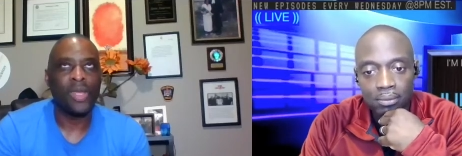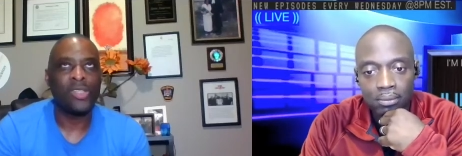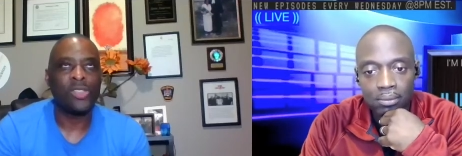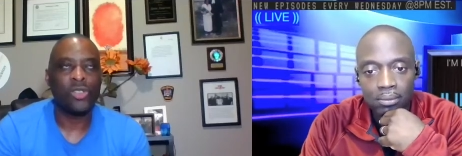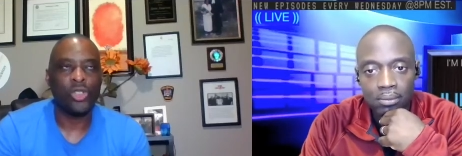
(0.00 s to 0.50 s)

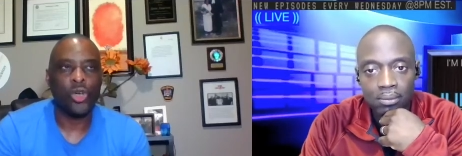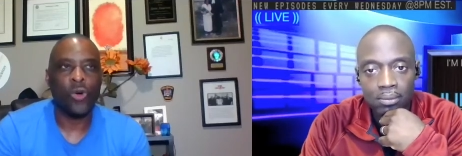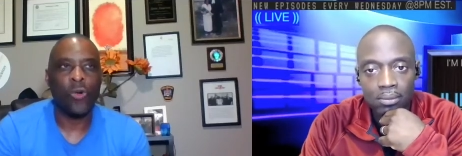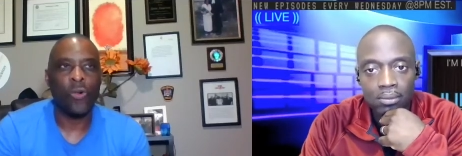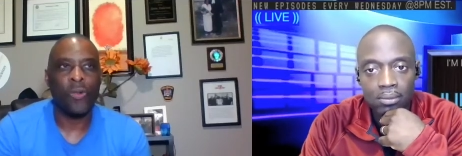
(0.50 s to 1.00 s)
Speaker 1: It's
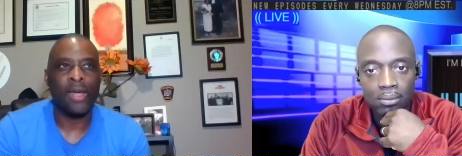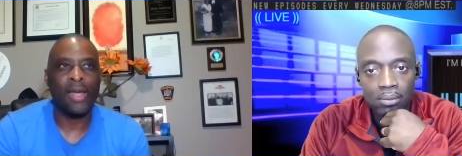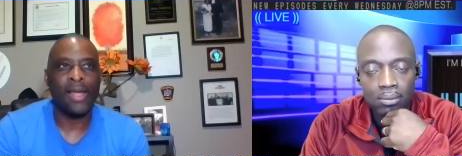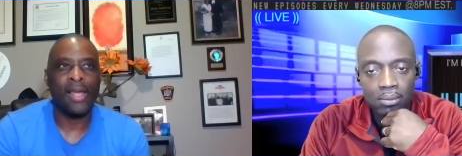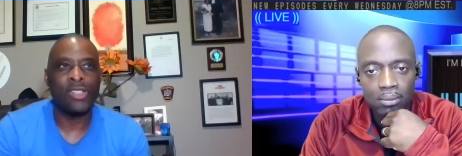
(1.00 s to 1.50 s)
to
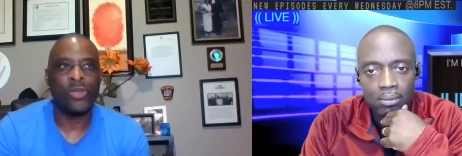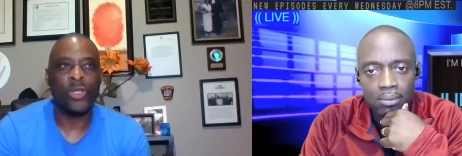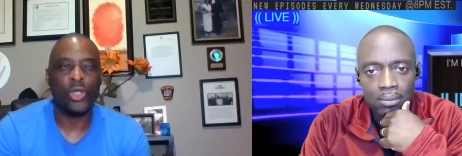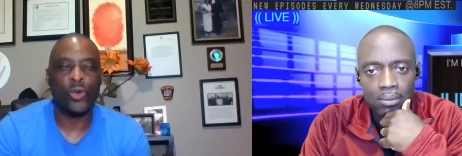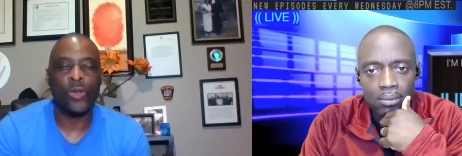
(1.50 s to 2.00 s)

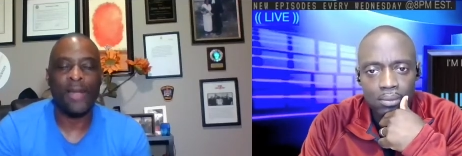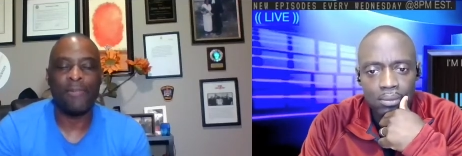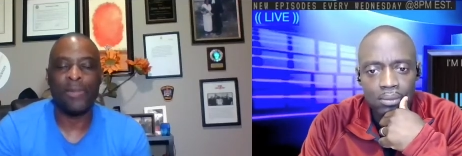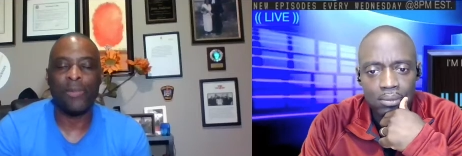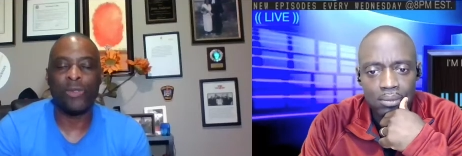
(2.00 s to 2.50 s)
ensure
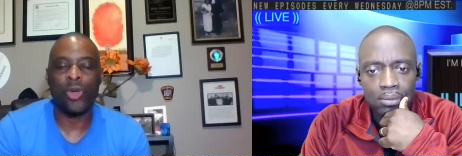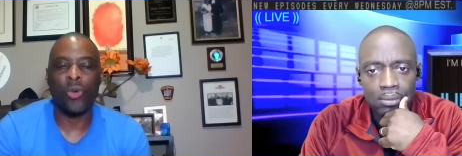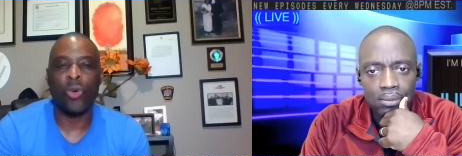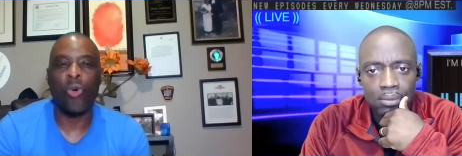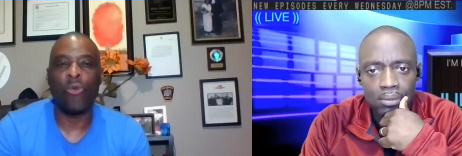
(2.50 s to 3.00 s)
that people
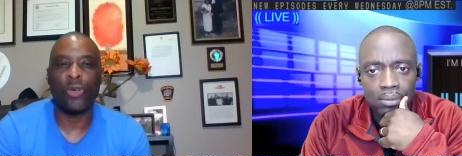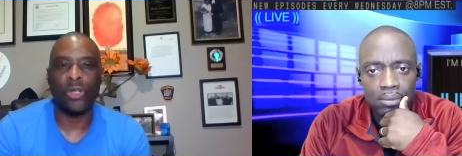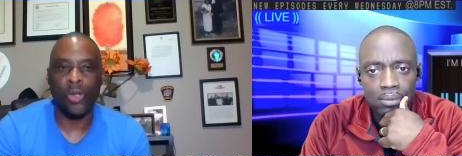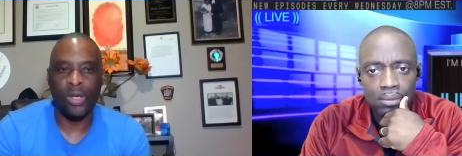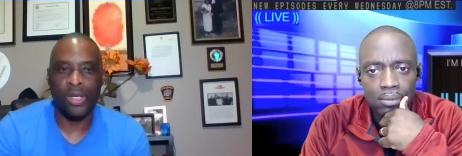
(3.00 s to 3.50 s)
don't
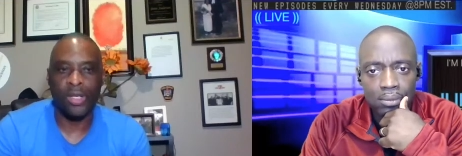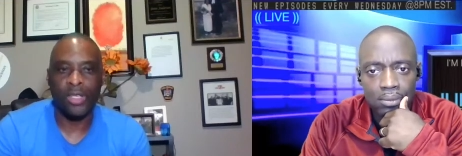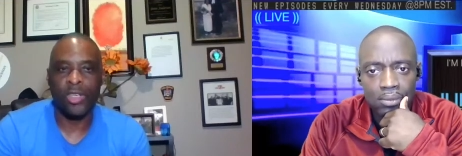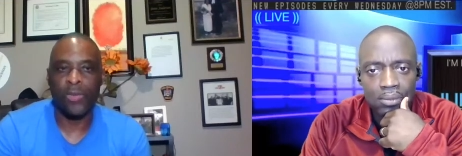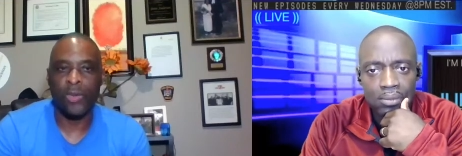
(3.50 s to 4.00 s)
overlook
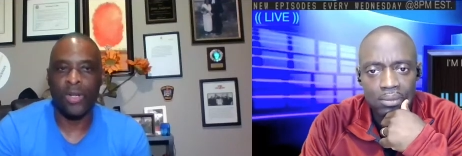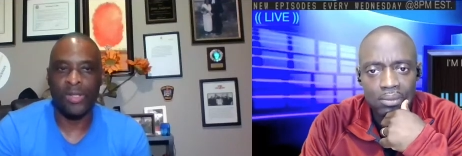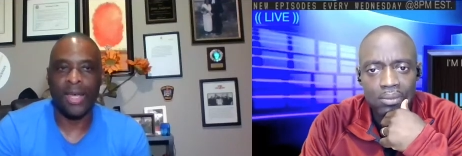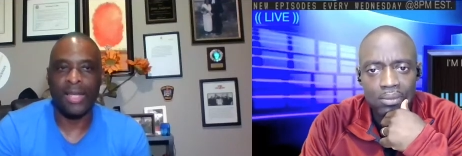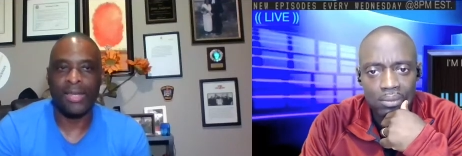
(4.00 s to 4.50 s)

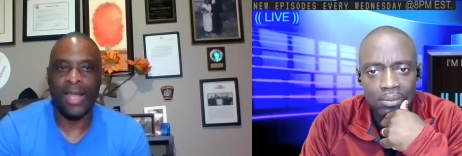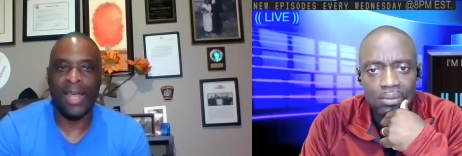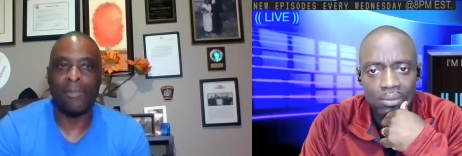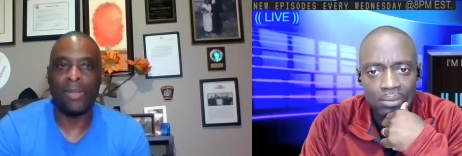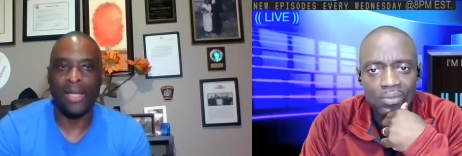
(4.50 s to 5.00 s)
communities like
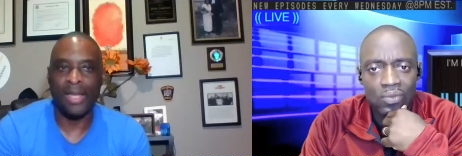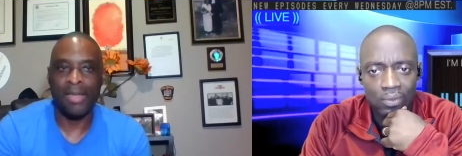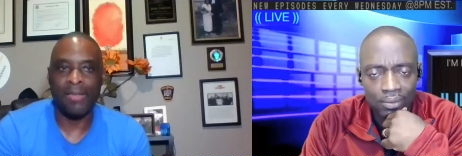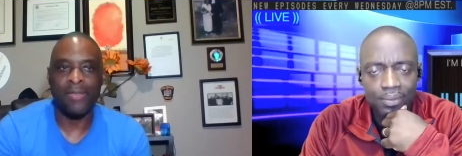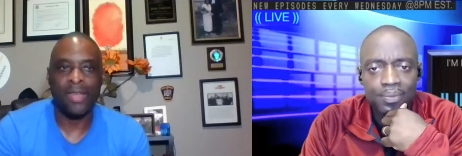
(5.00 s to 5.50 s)
that and
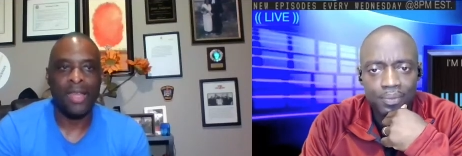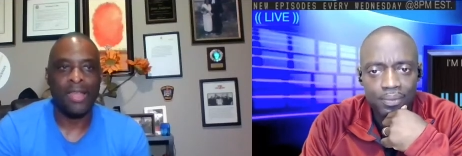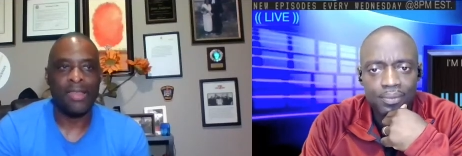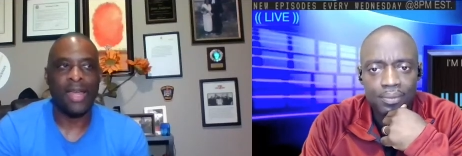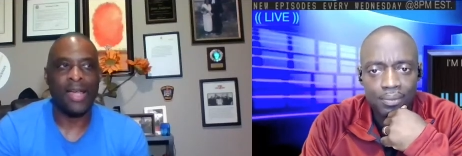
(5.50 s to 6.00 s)
believe
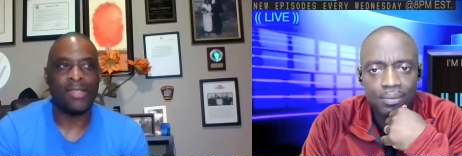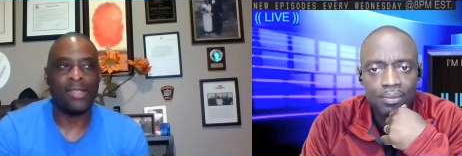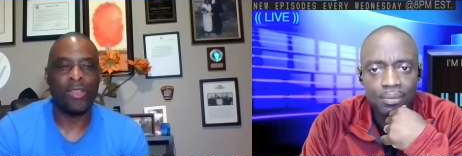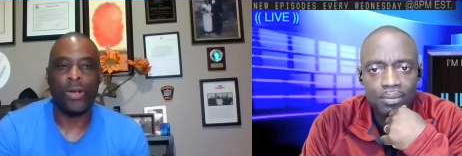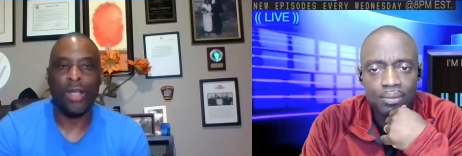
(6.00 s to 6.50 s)

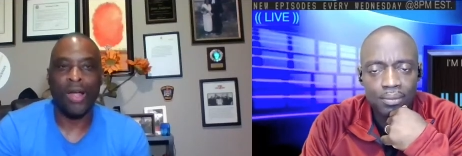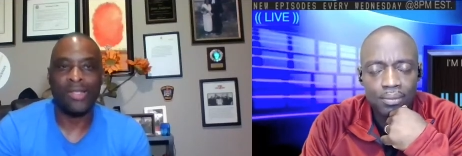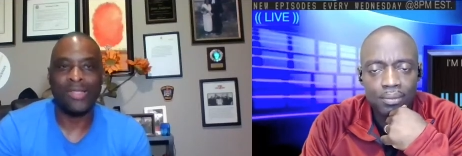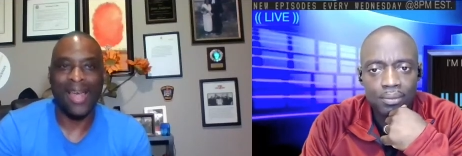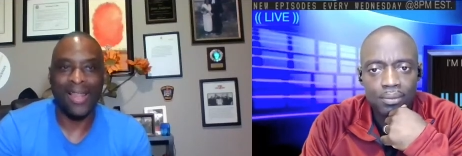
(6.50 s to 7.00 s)
that there are
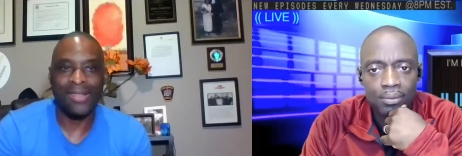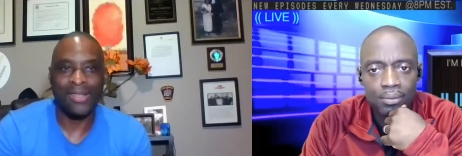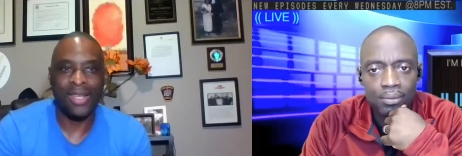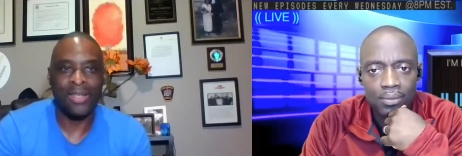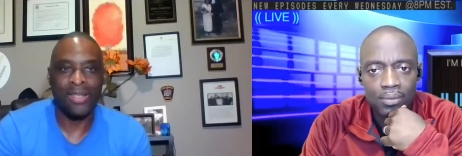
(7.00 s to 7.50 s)
not talented